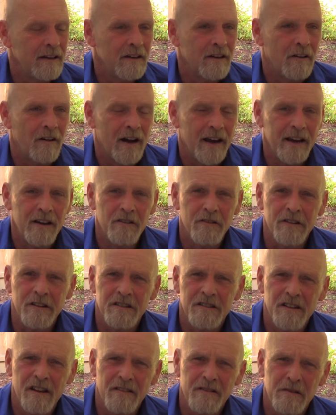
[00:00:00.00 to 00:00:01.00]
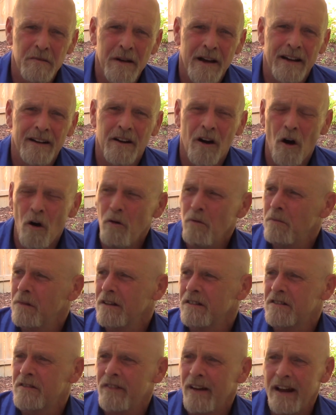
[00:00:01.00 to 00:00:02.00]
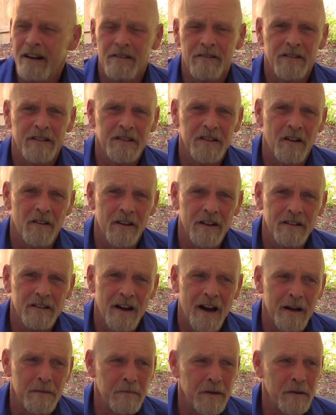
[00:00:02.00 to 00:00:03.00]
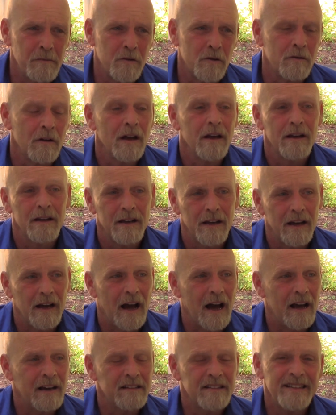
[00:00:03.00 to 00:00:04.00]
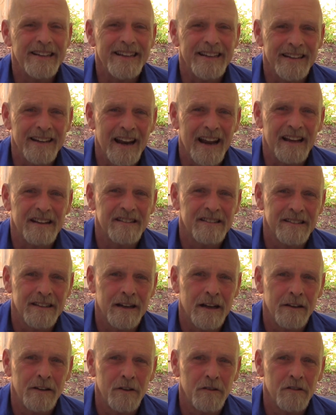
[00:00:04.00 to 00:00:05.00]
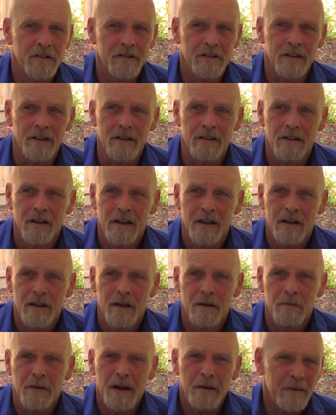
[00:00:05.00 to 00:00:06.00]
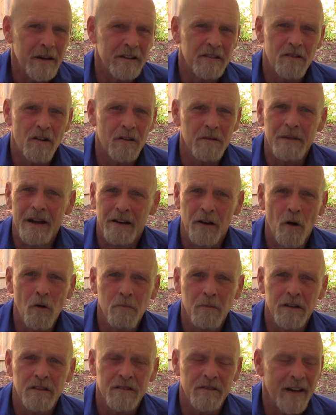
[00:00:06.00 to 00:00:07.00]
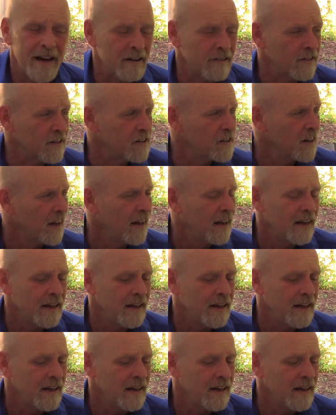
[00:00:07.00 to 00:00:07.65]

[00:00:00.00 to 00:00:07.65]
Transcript: I hear this stuff about homeless veterans all the time. I see it less than I used to. But everybody's talking about homeless veterans.